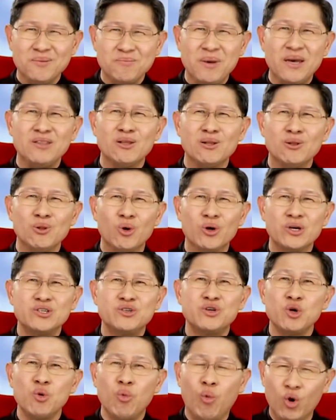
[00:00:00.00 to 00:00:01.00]
May the
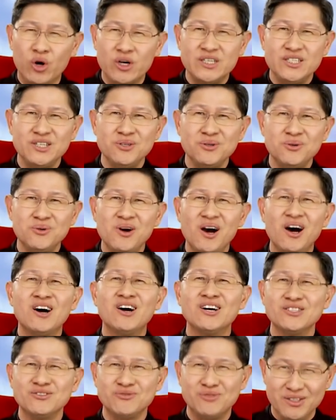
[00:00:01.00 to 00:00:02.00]
Lord reward you
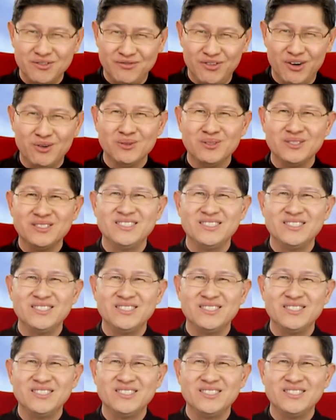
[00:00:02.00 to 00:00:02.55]
100-fold.